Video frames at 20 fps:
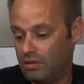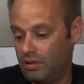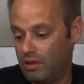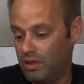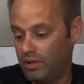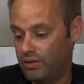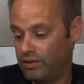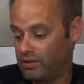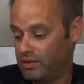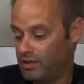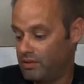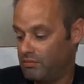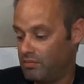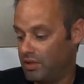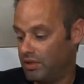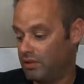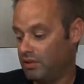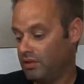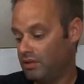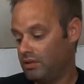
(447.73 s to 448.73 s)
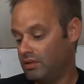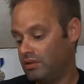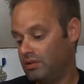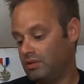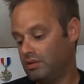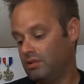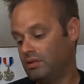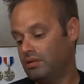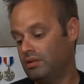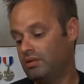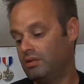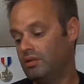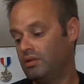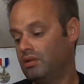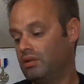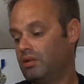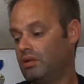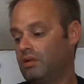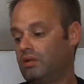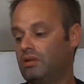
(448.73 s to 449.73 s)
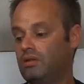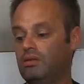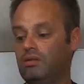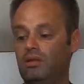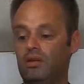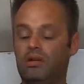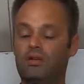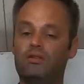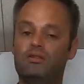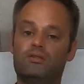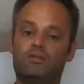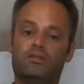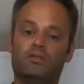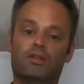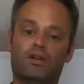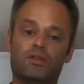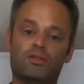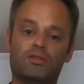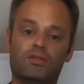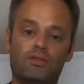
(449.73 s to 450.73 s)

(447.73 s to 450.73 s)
Now the Tippmann does,